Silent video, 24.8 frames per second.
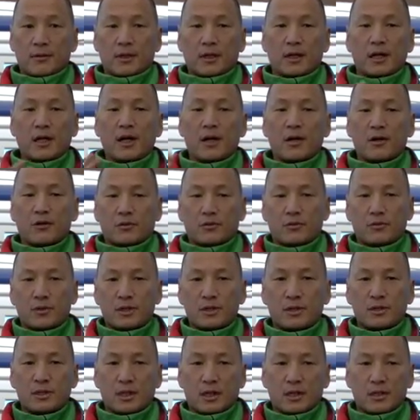
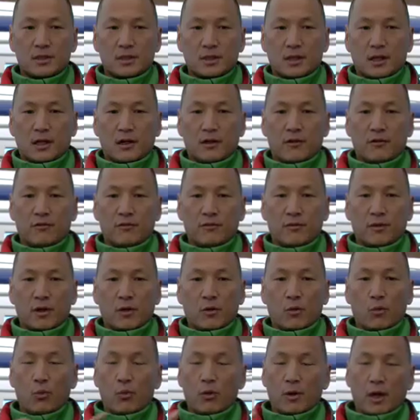characteristics of
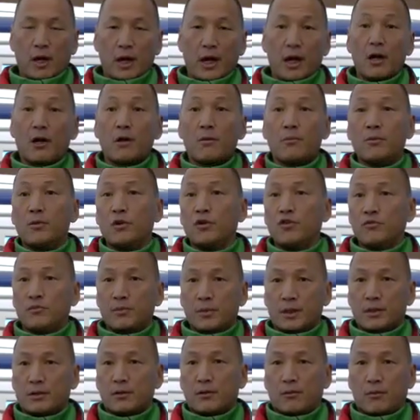air
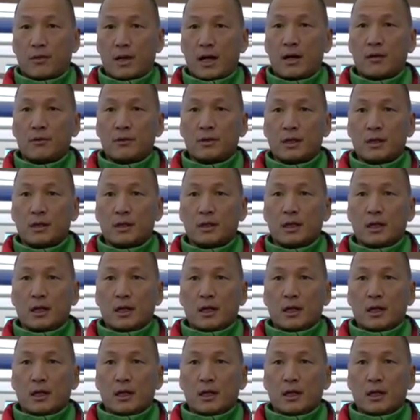movement around it